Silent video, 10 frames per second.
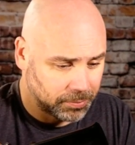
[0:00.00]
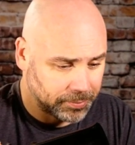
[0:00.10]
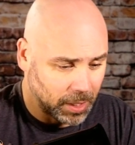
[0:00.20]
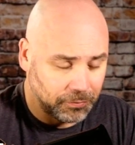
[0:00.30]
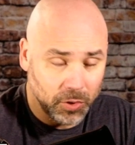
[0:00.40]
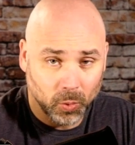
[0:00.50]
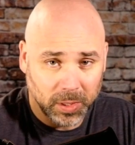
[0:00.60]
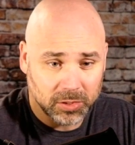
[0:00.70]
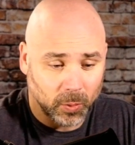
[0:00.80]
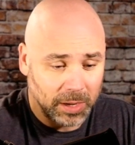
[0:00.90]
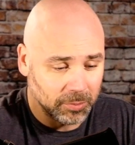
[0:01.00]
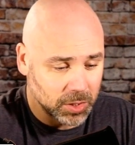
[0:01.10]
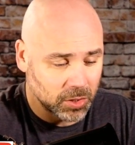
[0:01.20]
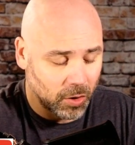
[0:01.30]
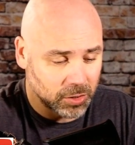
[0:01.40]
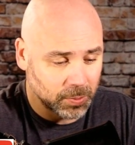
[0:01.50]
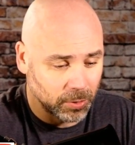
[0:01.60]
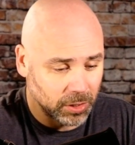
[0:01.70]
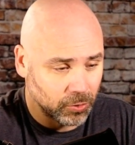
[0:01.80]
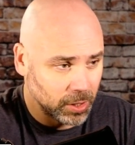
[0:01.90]
a few weeks away from the start of
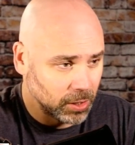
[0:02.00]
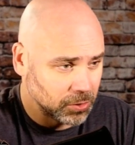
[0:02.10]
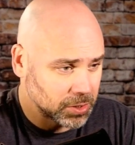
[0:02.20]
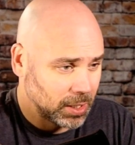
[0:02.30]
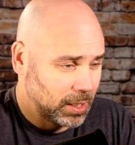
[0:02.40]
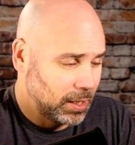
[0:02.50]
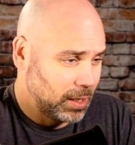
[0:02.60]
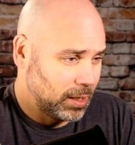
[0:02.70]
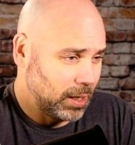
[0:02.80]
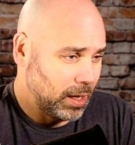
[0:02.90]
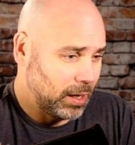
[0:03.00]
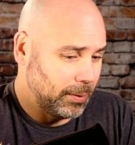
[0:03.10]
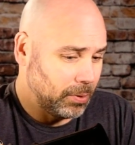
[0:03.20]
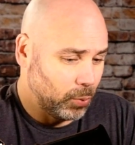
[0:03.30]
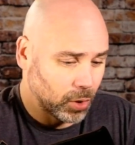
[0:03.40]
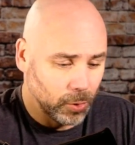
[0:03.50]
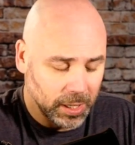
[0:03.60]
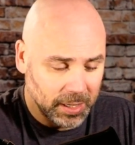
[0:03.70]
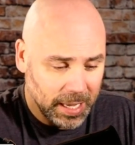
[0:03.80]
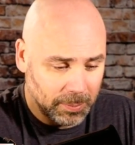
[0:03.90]
spring drills. The recruiting
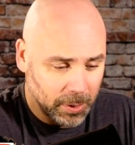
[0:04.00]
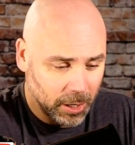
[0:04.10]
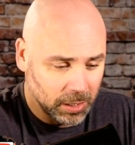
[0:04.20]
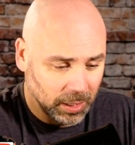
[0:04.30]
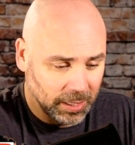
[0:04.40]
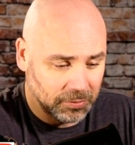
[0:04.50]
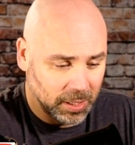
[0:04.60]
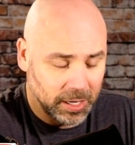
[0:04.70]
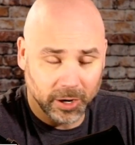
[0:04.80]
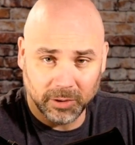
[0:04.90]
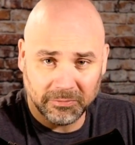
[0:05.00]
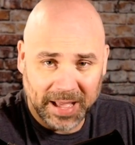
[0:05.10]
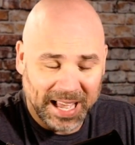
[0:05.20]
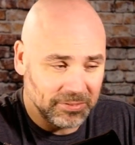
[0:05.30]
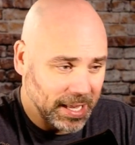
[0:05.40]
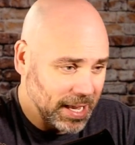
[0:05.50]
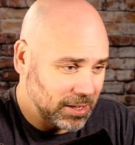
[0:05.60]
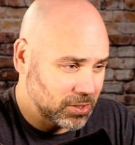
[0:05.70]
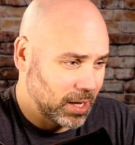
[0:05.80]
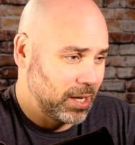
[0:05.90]
dead period lifting here in 5
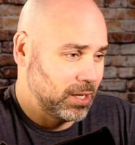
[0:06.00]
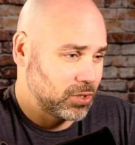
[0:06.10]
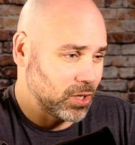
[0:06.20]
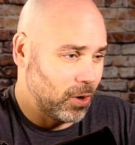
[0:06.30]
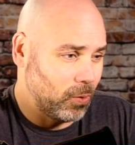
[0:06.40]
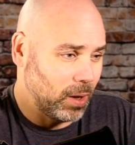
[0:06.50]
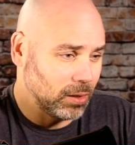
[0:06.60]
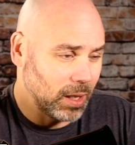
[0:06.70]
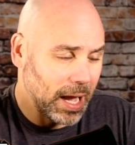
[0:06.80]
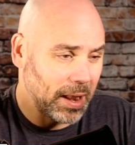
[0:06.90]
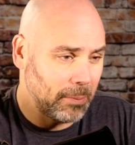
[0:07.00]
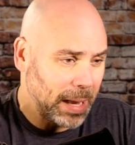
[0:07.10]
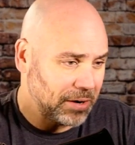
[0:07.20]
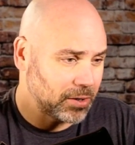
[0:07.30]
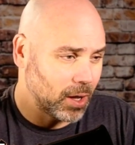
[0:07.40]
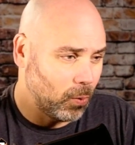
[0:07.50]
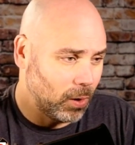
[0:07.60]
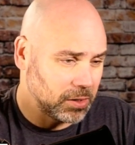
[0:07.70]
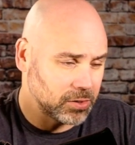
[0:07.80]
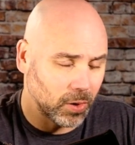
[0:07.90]
days, so a lot about to go
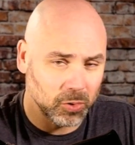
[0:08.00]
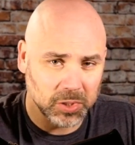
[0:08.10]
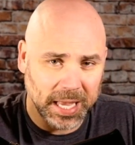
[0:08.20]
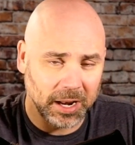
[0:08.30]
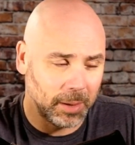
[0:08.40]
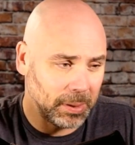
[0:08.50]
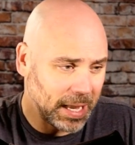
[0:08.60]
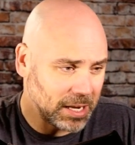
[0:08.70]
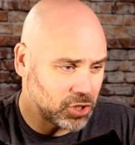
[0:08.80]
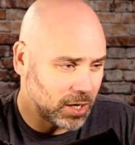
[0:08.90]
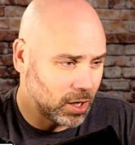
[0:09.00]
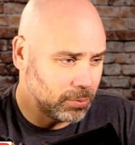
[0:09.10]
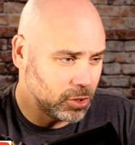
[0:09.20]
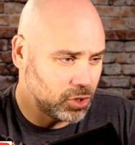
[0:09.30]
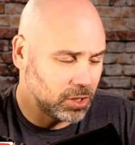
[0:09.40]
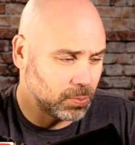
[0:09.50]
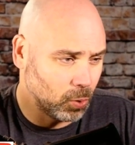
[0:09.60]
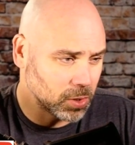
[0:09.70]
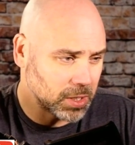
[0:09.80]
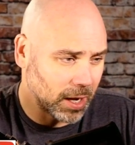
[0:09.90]
on. So go sign up at
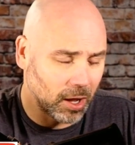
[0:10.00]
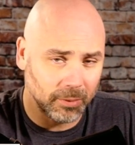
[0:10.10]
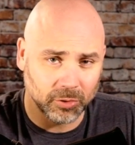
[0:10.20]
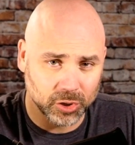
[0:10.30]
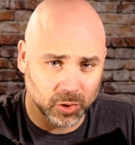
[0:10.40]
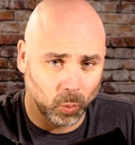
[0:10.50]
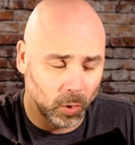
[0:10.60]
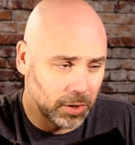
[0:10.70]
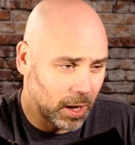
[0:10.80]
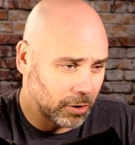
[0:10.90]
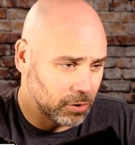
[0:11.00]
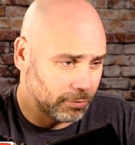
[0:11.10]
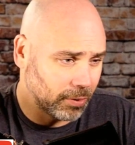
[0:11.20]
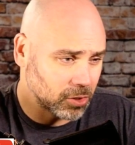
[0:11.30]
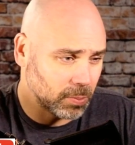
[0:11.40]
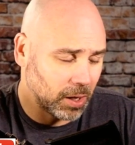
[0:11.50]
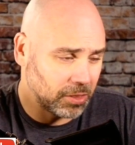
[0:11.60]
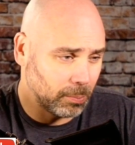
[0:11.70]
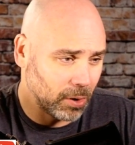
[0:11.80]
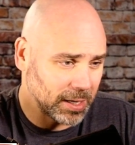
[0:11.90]
HAWGSports.com for just $1 your first month.
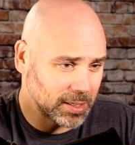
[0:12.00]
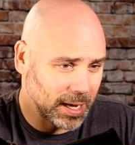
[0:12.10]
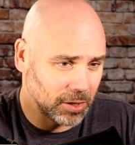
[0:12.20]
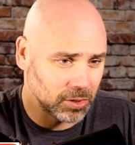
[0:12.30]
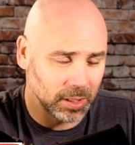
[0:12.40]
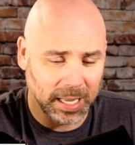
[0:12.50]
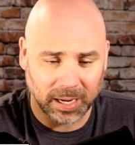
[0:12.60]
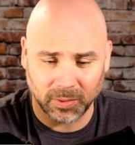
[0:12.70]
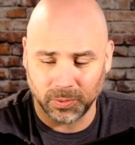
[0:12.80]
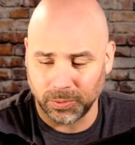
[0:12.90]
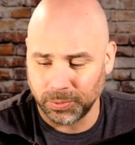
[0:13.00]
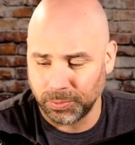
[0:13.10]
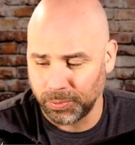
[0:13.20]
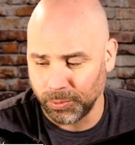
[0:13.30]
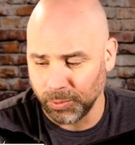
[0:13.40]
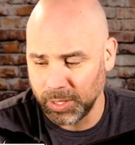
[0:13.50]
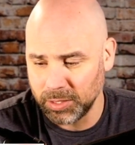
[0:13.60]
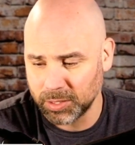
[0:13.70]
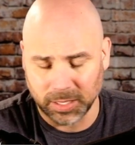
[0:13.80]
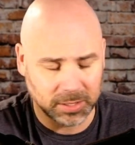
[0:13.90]
It breaks down to like 3
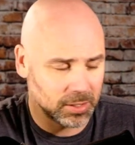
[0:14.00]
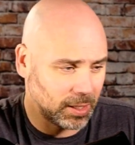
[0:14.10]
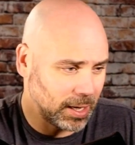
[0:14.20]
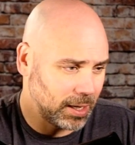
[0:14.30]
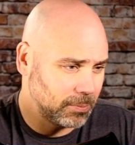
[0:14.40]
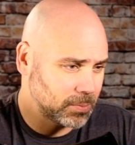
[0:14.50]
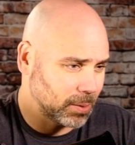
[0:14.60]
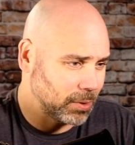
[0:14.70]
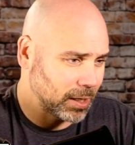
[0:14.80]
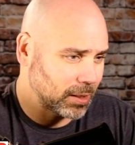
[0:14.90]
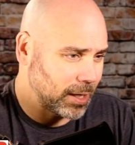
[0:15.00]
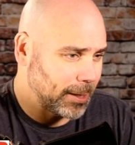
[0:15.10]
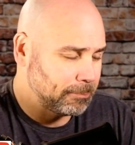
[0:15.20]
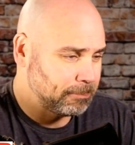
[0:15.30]
cents a day, something like that.